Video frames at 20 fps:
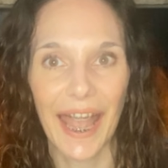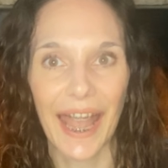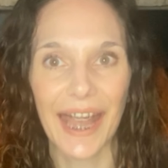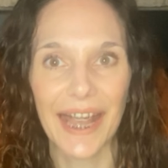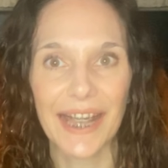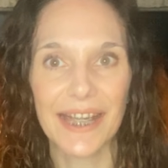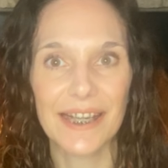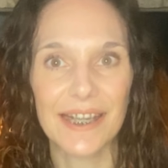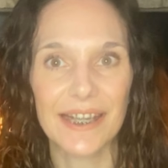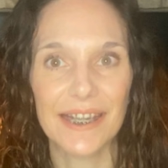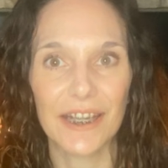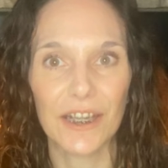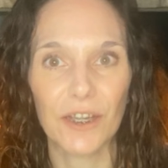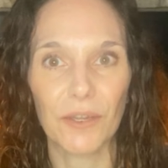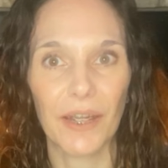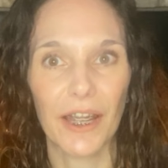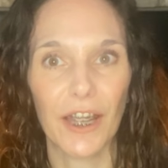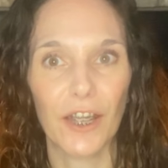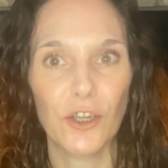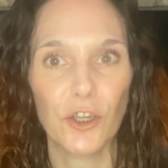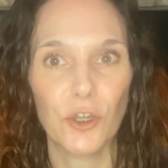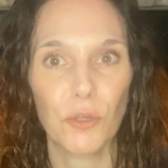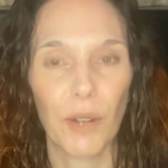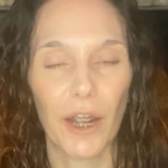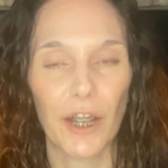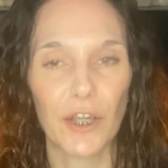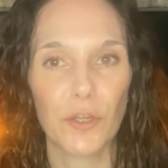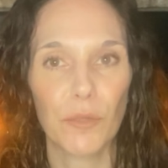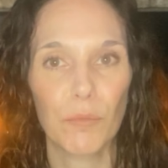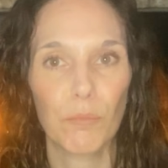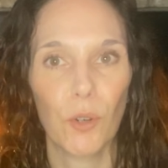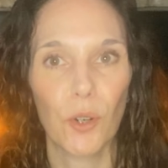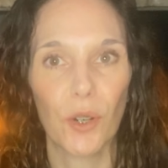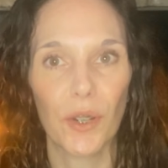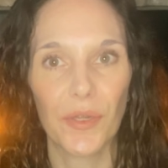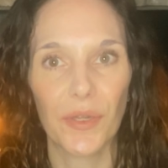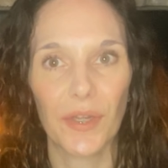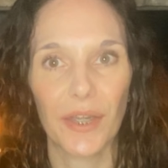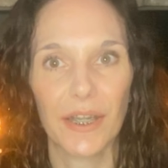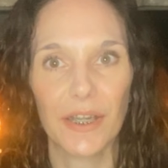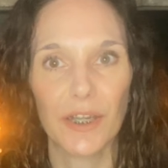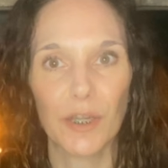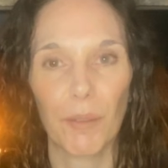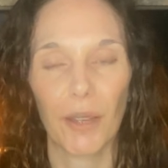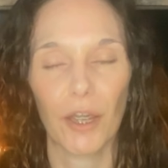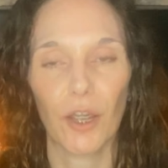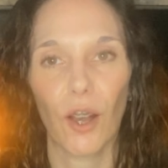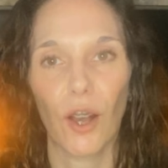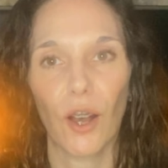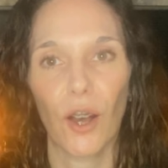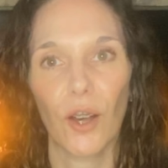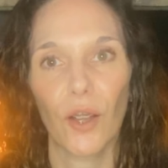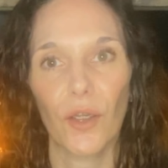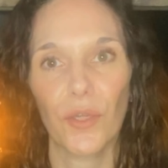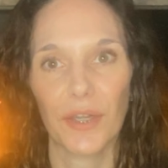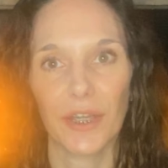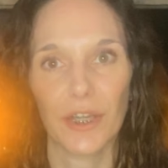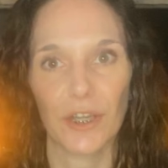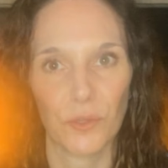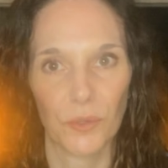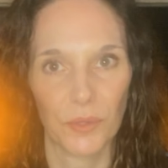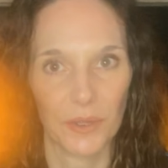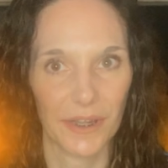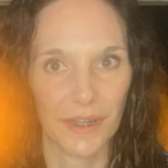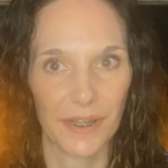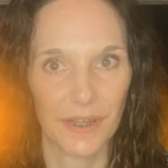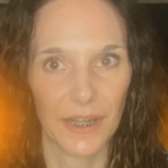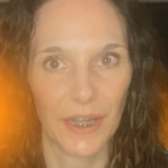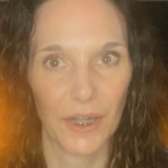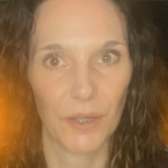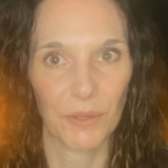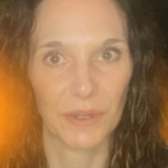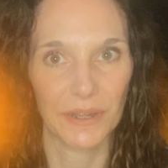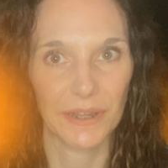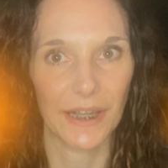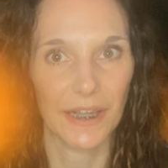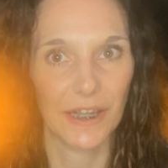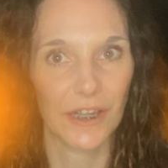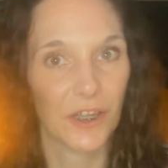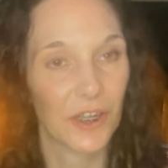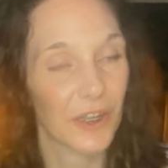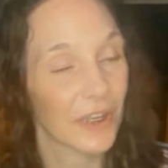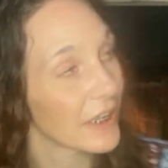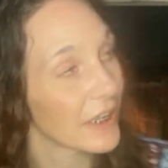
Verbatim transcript: And stick around to watch more things about all things real estate related to